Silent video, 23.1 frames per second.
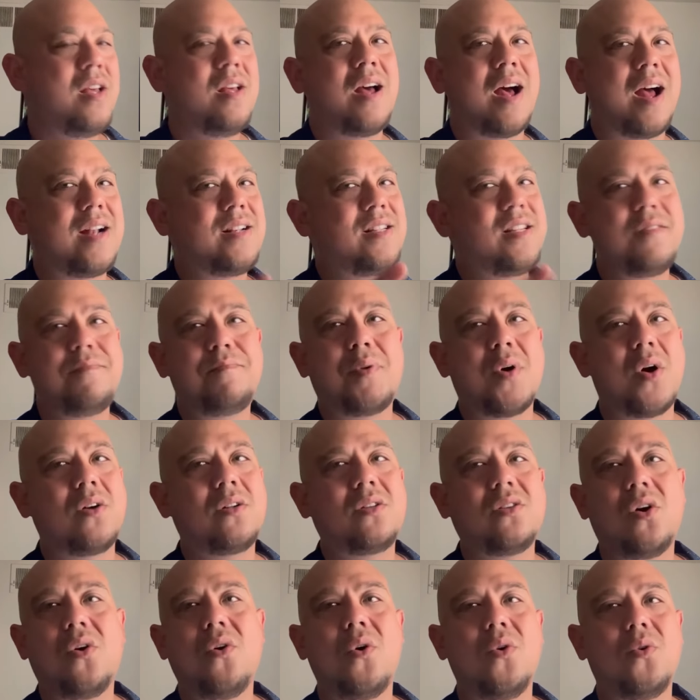I debunked
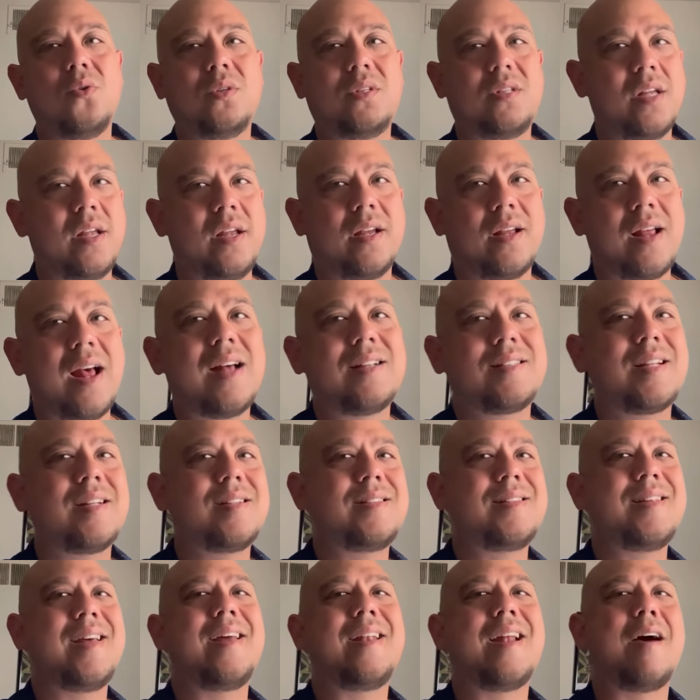the whole thing. As I
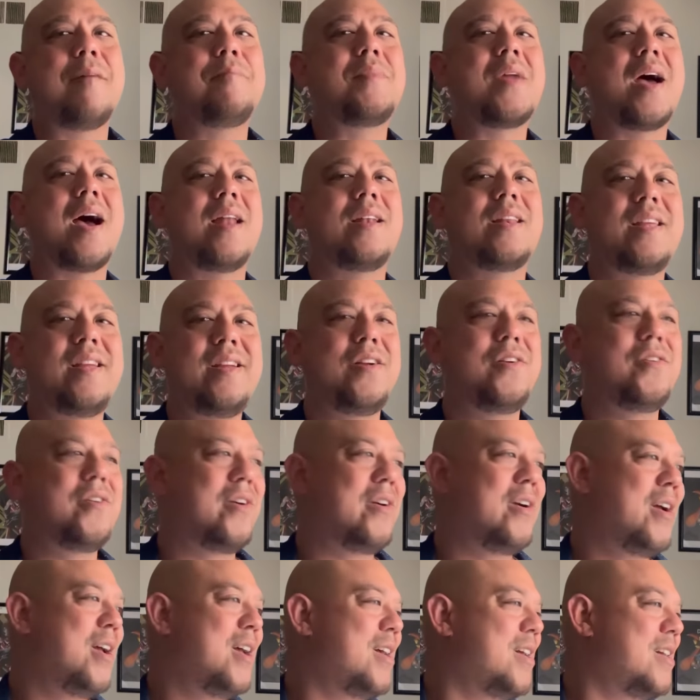said, I'm not
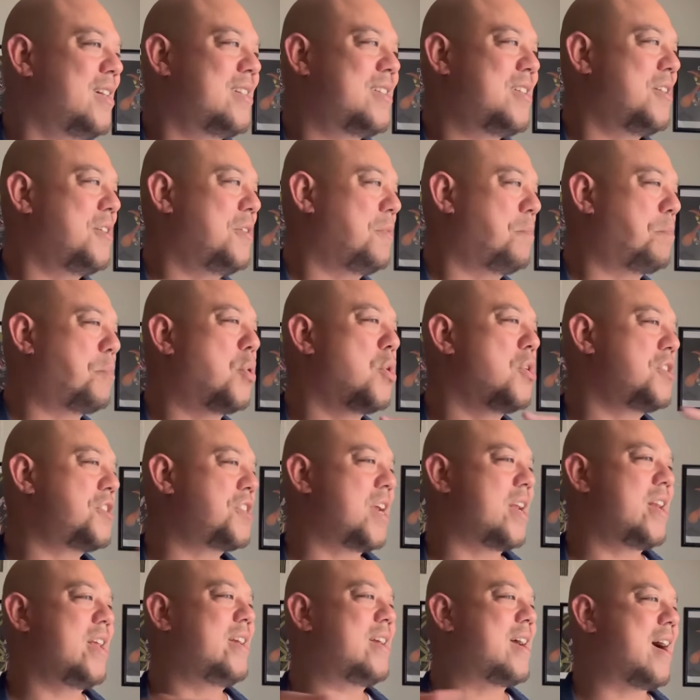here to push
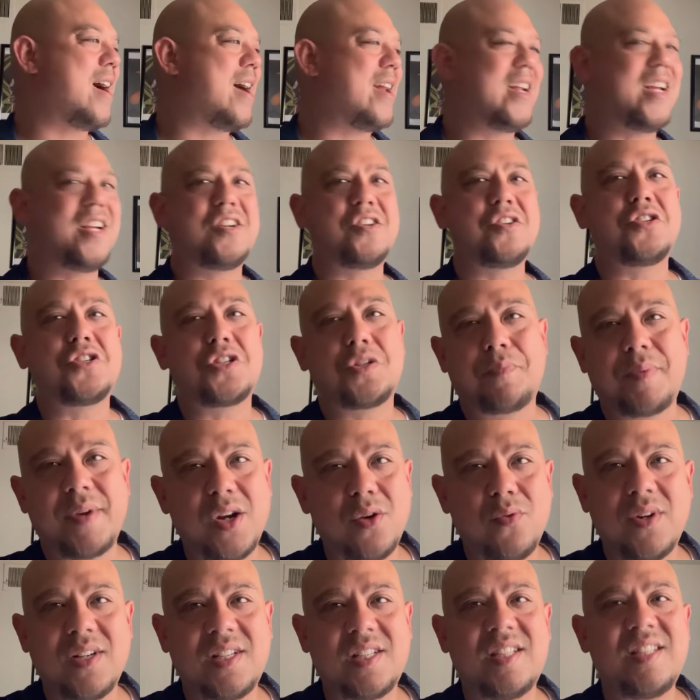any kind of
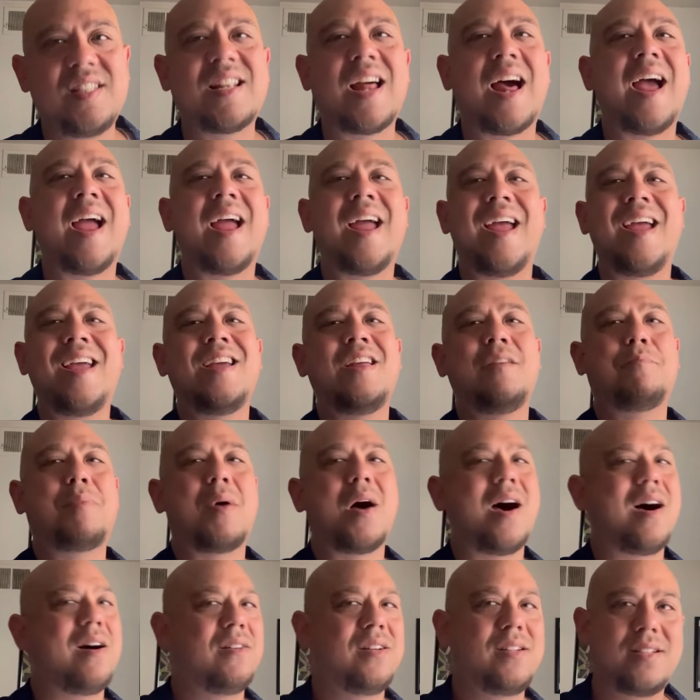conspiracies. I hate
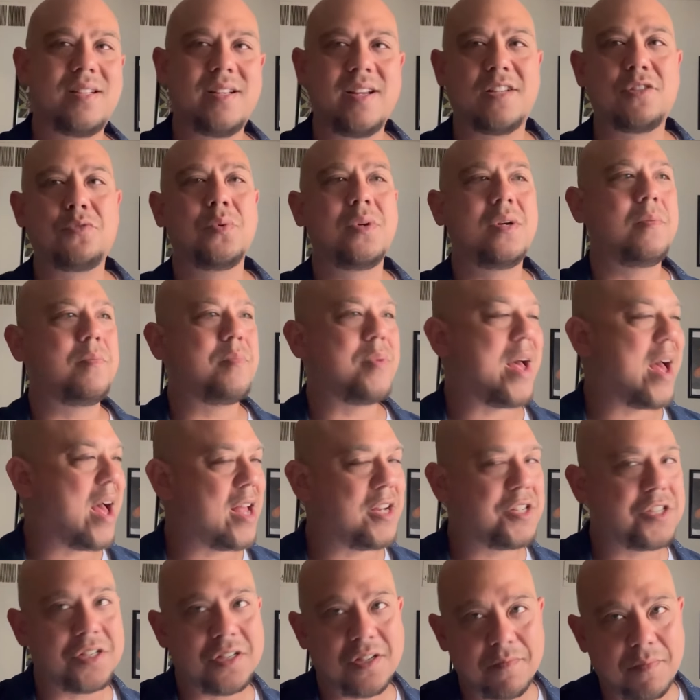politics with a
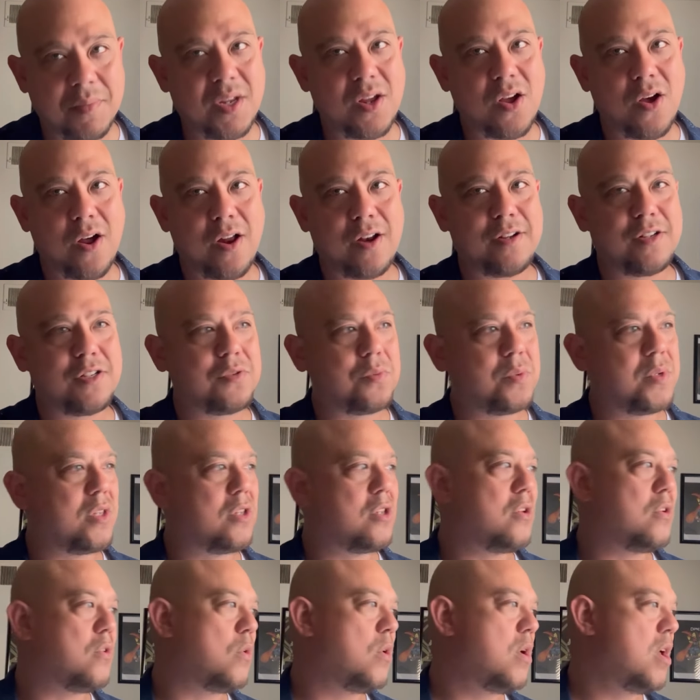passion, to be honest with
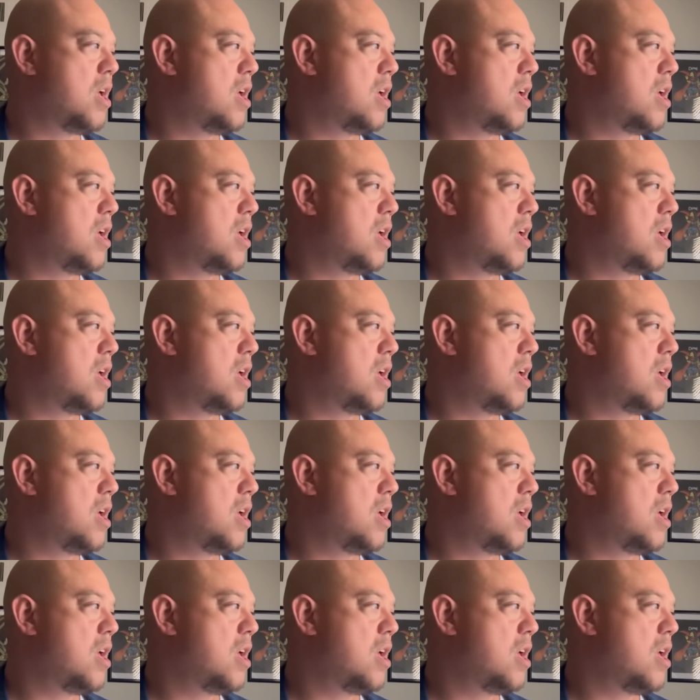you.